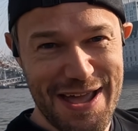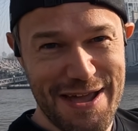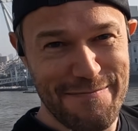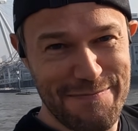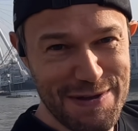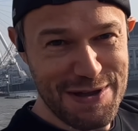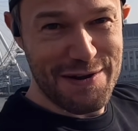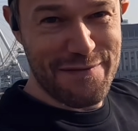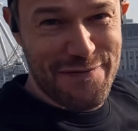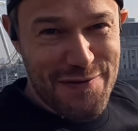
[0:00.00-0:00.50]

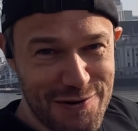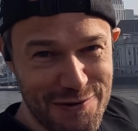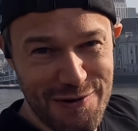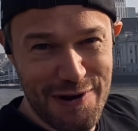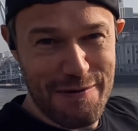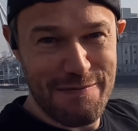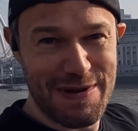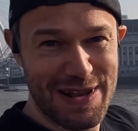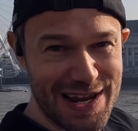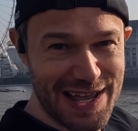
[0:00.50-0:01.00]
beautiful
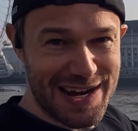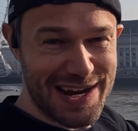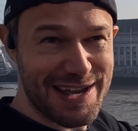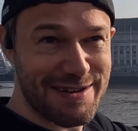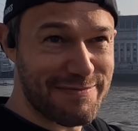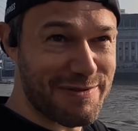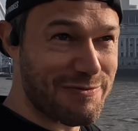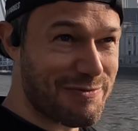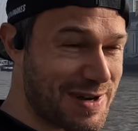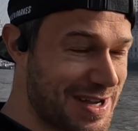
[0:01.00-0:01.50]

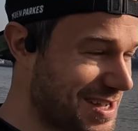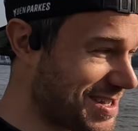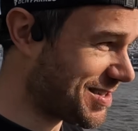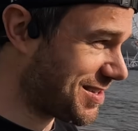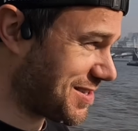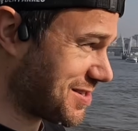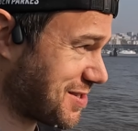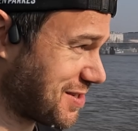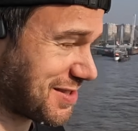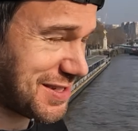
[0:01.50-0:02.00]
Millennium Wheel just